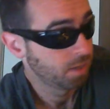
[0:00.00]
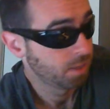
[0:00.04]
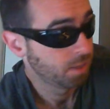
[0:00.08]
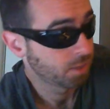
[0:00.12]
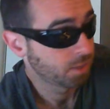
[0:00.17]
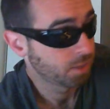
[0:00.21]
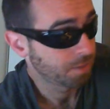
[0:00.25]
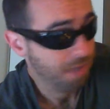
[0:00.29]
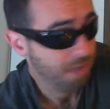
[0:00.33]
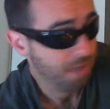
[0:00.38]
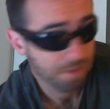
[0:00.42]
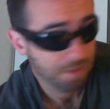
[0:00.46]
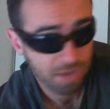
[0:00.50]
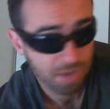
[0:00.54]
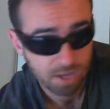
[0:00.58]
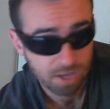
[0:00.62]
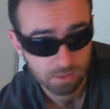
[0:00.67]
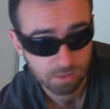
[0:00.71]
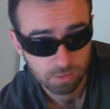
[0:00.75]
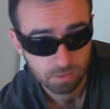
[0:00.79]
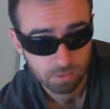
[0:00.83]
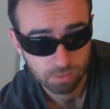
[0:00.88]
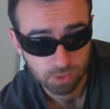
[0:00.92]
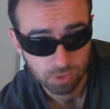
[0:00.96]
So
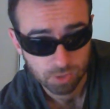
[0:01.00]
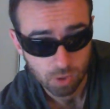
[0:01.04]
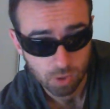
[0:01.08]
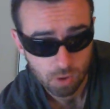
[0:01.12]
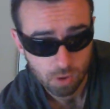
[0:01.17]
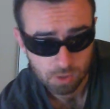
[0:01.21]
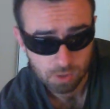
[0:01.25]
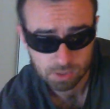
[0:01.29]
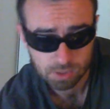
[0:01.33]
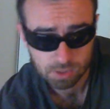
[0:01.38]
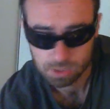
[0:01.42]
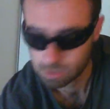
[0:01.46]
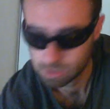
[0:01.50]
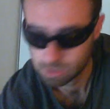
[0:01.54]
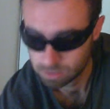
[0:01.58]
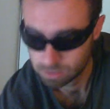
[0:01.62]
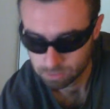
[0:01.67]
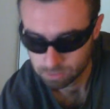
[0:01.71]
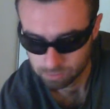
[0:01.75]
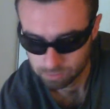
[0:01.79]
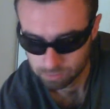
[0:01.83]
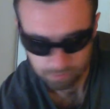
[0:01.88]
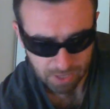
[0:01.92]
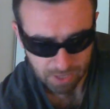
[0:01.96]
Man returns,
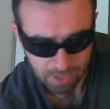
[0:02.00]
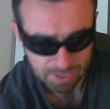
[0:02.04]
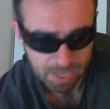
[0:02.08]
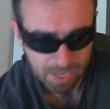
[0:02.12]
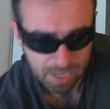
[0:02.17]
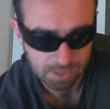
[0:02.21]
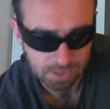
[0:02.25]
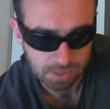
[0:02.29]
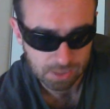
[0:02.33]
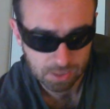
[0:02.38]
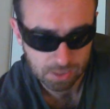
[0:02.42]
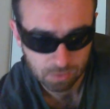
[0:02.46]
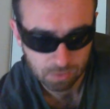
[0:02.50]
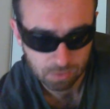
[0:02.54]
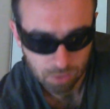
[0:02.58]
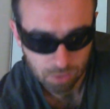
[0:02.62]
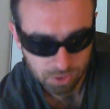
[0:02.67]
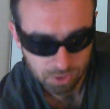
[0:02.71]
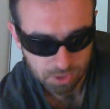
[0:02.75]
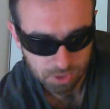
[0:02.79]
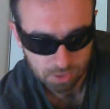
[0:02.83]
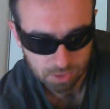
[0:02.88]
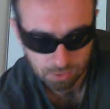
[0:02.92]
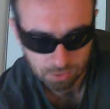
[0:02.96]
fantastic,
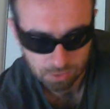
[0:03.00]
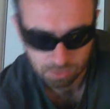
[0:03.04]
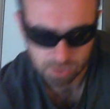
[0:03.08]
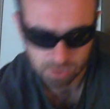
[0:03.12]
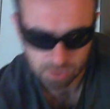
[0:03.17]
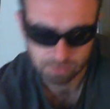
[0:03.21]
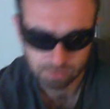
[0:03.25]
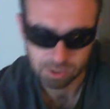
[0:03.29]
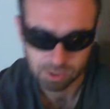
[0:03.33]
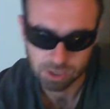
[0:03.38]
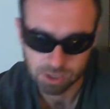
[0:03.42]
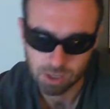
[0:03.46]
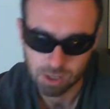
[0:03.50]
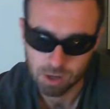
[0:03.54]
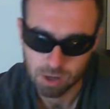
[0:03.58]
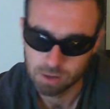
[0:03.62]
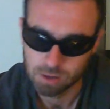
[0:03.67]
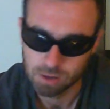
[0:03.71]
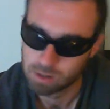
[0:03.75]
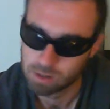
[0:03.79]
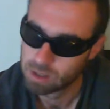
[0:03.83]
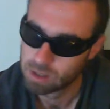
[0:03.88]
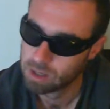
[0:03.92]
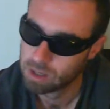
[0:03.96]
watch it, good TV show.
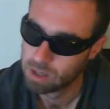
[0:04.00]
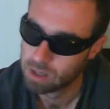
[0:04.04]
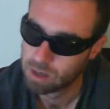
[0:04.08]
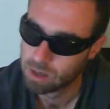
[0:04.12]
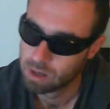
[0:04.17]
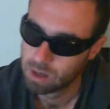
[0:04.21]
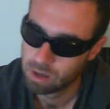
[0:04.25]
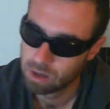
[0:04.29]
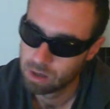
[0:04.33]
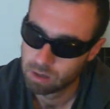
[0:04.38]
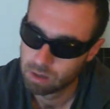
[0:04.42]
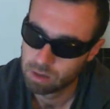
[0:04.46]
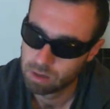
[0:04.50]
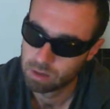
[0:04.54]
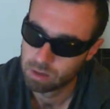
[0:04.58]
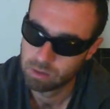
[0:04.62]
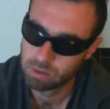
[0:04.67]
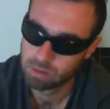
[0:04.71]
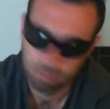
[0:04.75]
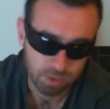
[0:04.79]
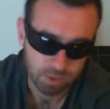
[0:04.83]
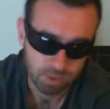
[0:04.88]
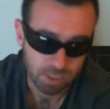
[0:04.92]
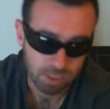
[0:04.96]

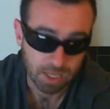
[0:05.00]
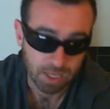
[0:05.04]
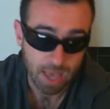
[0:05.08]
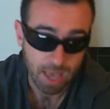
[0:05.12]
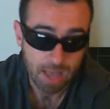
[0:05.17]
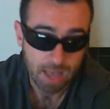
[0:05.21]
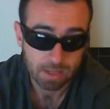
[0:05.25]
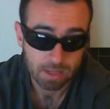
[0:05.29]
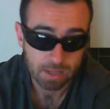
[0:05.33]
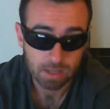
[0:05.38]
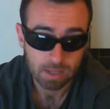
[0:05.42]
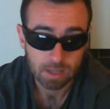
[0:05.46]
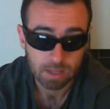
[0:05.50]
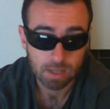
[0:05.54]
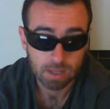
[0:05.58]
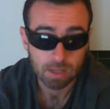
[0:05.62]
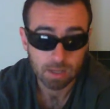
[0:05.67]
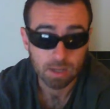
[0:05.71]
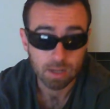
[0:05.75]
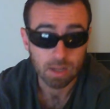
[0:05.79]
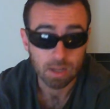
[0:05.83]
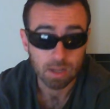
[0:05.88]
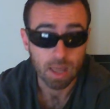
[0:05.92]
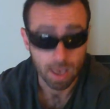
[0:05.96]
Forristicat
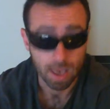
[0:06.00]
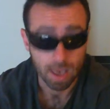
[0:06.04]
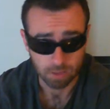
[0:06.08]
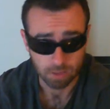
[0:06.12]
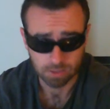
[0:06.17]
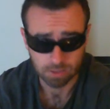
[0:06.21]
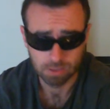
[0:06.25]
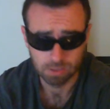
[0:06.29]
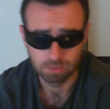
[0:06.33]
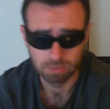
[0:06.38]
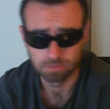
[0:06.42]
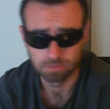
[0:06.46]
out.